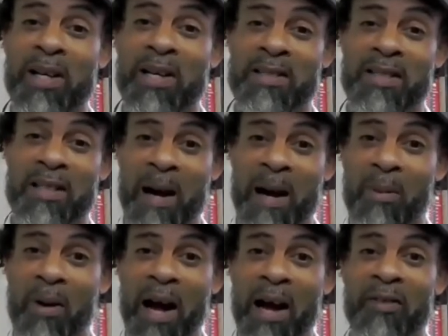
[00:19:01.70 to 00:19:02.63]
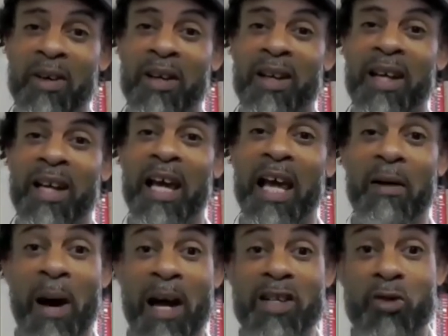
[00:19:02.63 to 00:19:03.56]
as a nonprofit. And
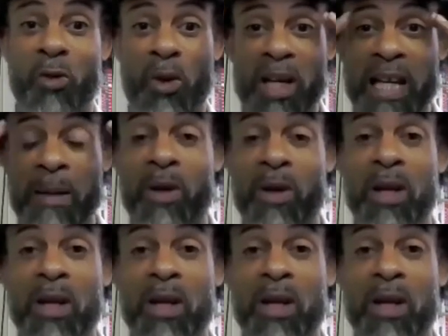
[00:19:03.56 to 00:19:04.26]
my dream,